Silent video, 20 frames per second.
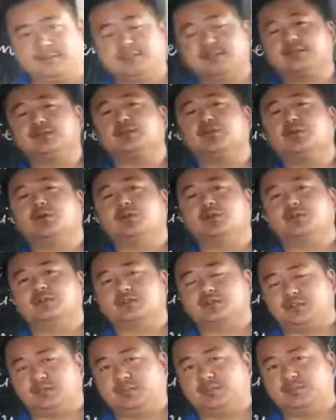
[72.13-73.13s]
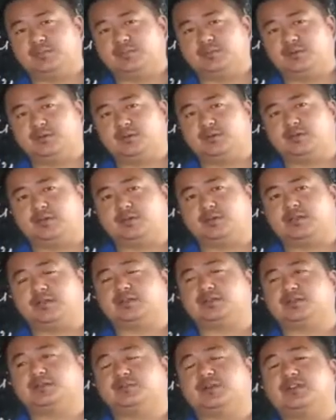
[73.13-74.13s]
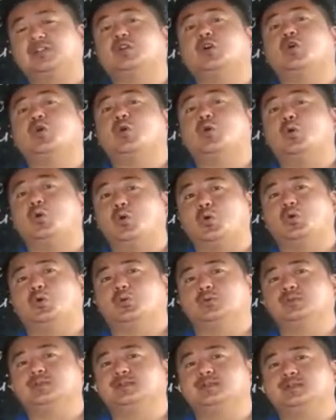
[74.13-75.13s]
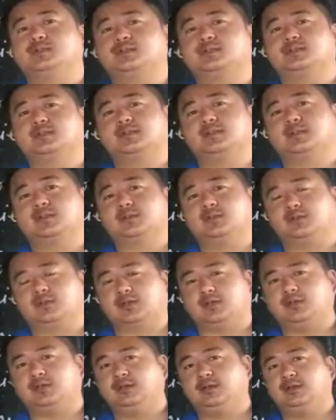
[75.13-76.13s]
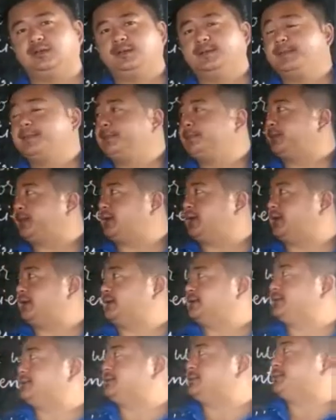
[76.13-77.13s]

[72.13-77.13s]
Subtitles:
means ownership, or that someone owns. Okay, and